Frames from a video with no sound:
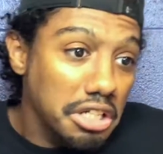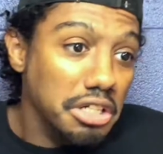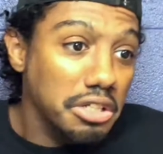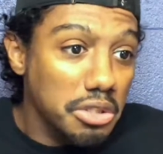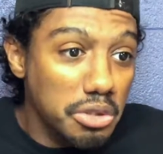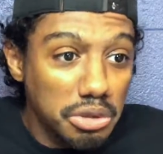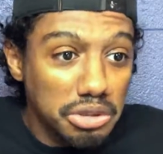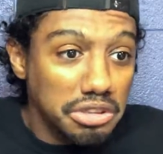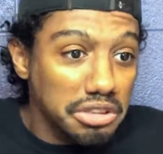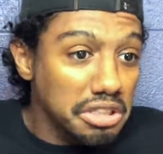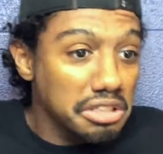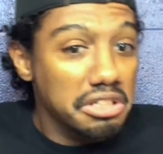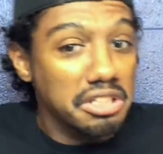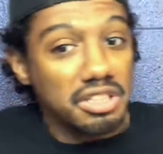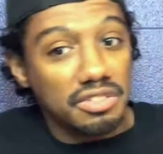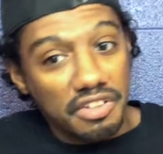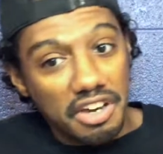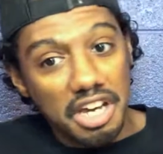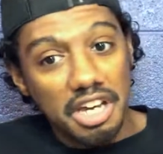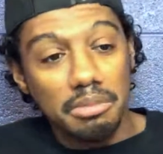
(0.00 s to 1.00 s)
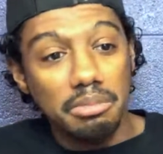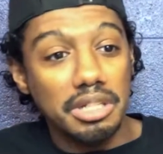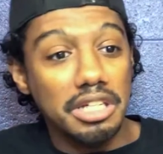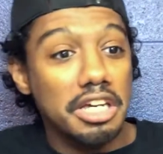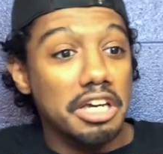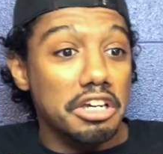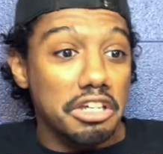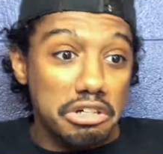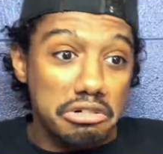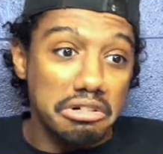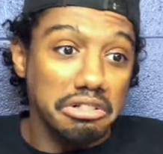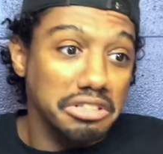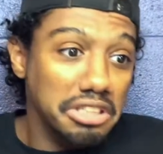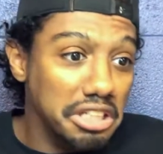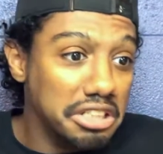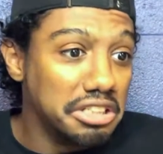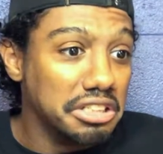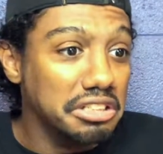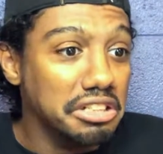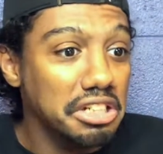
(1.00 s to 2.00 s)
any losers in this family. Your
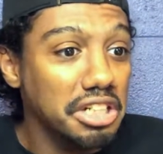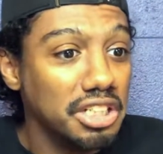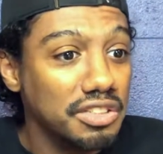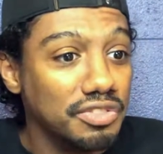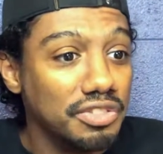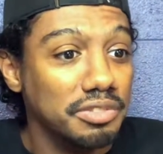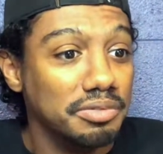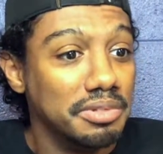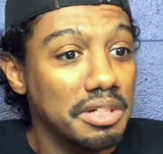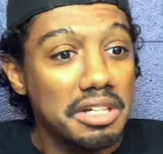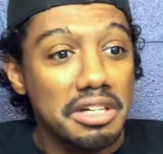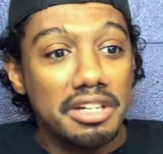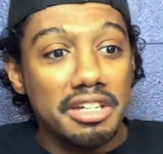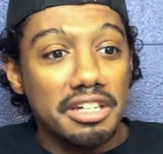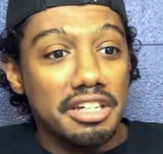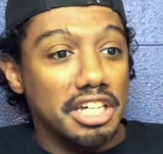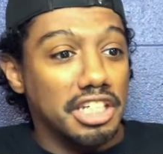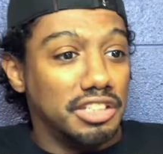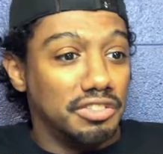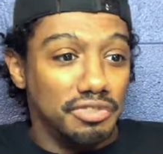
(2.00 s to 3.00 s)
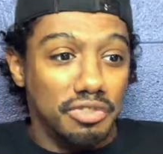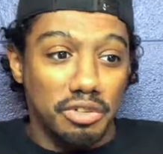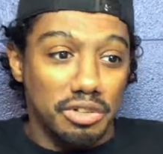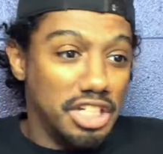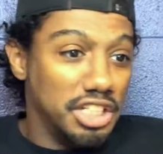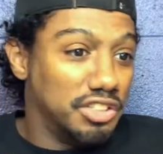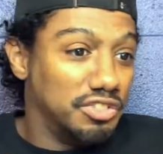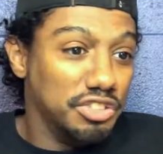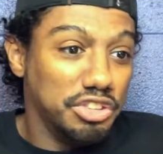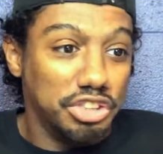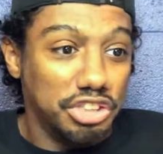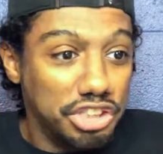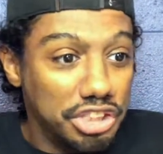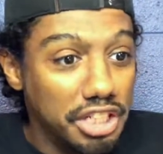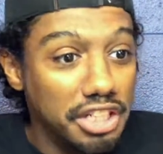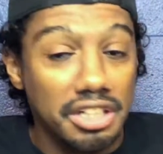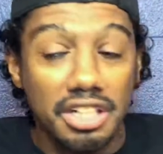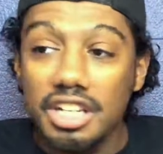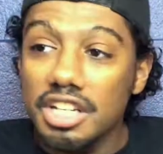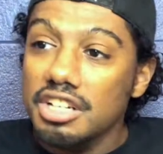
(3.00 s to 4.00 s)
intensity is for
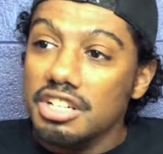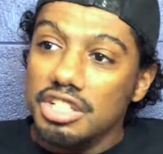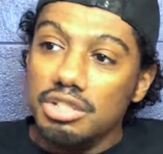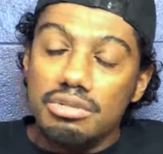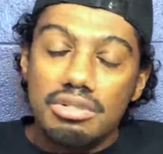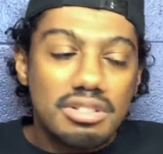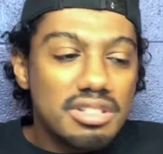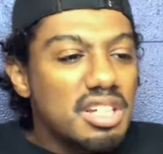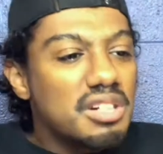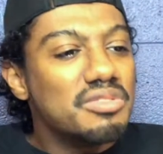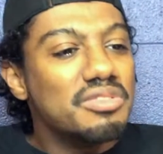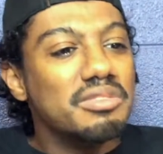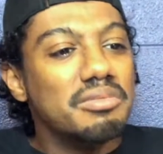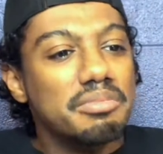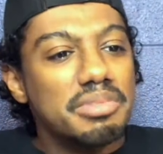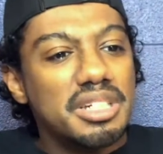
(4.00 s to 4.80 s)
shit. You son of a